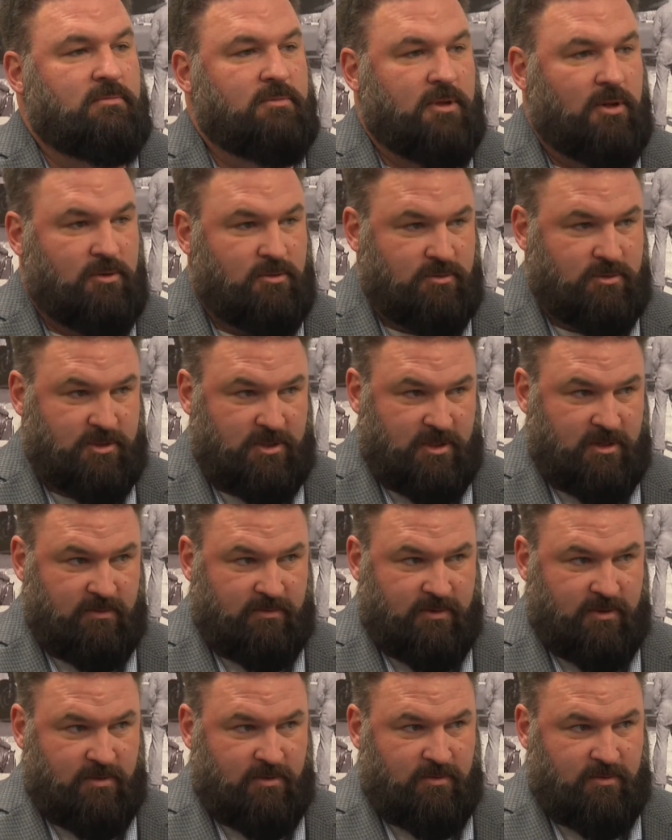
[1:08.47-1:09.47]
local
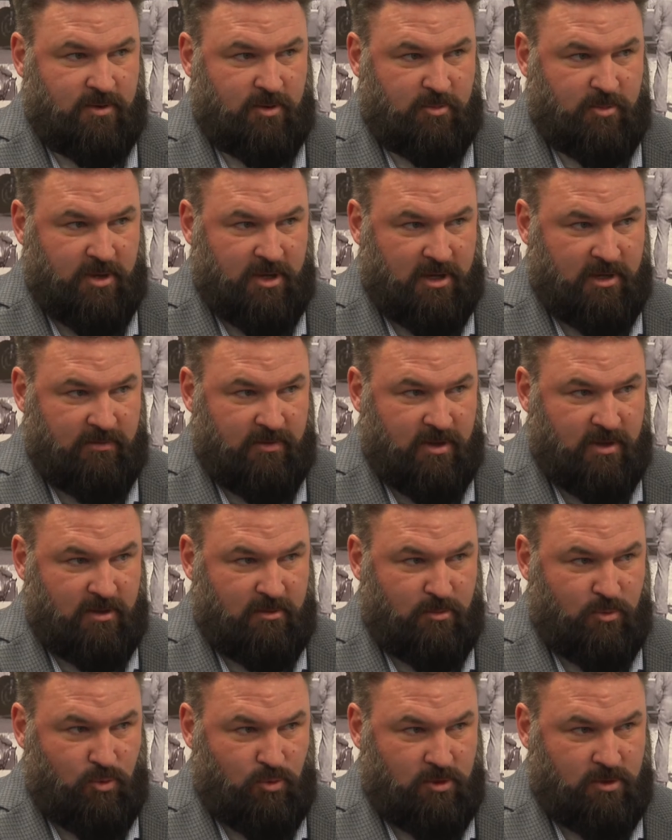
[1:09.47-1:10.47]
CFO for the Bank of
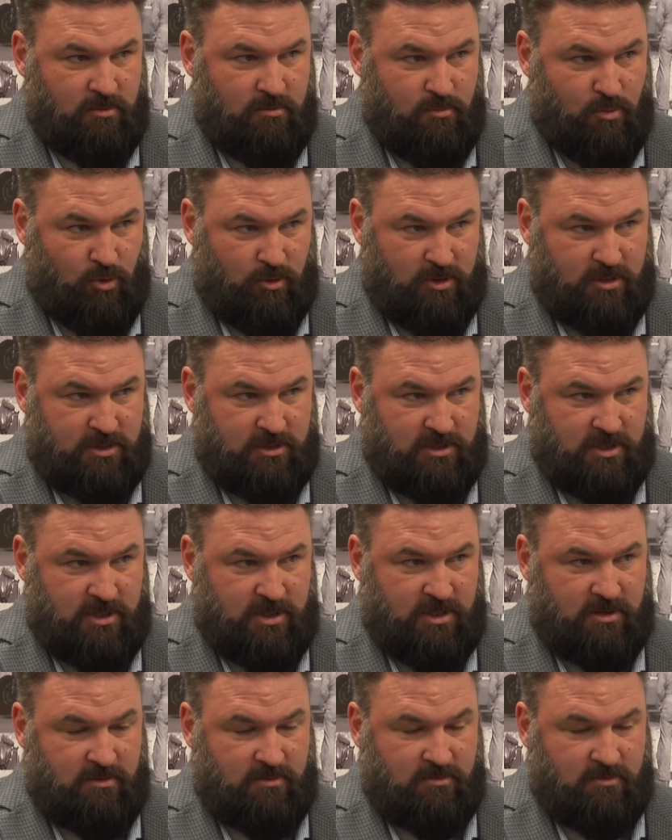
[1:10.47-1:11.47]
England mortgage
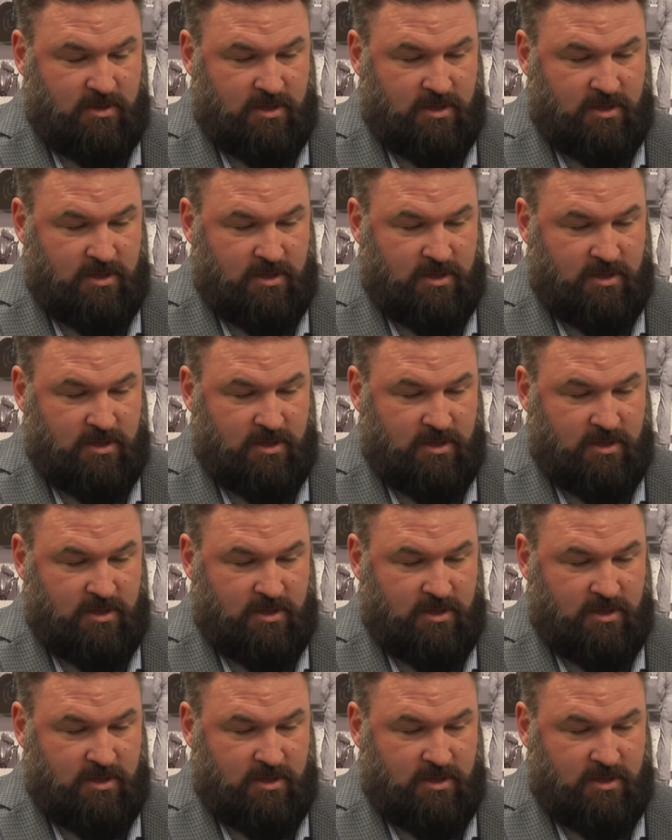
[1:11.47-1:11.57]
lending.